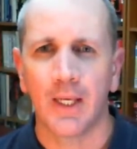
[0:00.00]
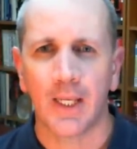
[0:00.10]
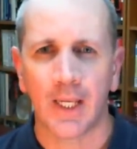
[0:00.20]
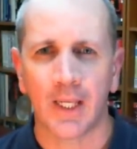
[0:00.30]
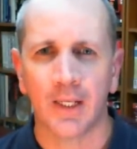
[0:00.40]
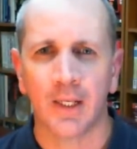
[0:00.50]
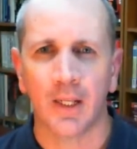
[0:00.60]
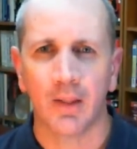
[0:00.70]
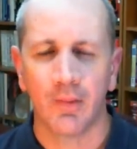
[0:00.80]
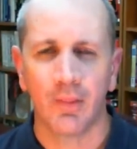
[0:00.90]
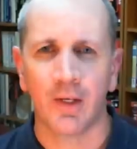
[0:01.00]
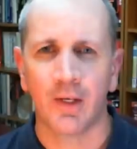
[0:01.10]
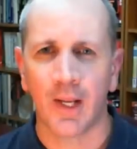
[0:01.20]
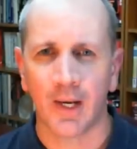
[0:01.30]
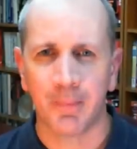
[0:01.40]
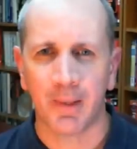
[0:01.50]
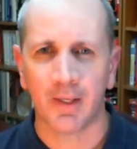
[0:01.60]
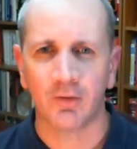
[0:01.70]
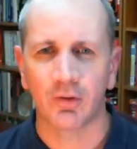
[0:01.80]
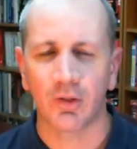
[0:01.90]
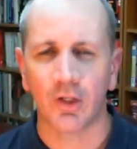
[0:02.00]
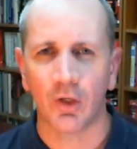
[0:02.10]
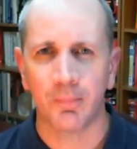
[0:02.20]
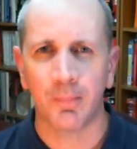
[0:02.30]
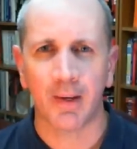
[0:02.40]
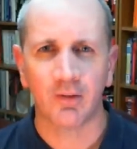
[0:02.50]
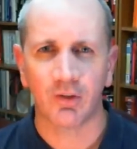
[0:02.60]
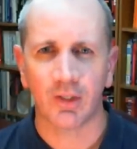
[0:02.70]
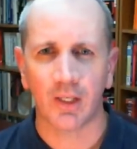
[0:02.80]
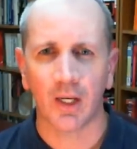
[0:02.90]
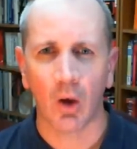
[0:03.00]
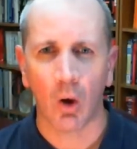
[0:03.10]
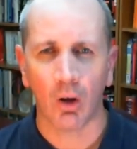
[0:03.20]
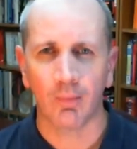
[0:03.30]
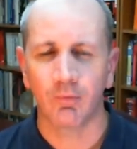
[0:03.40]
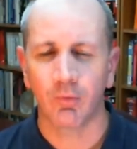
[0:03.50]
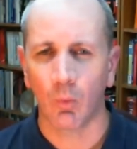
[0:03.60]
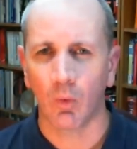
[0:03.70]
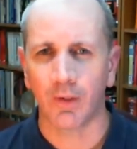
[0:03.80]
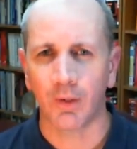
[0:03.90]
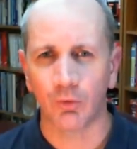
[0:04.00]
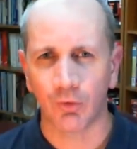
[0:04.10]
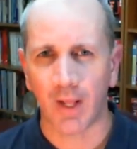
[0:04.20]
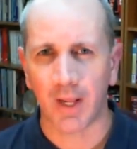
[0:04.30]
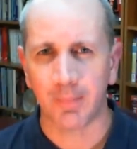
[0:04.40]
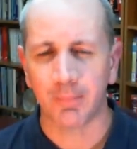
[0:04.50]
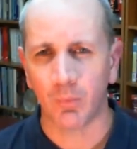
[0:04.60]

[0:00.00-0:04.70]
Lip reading: in the database, you might see a column for username,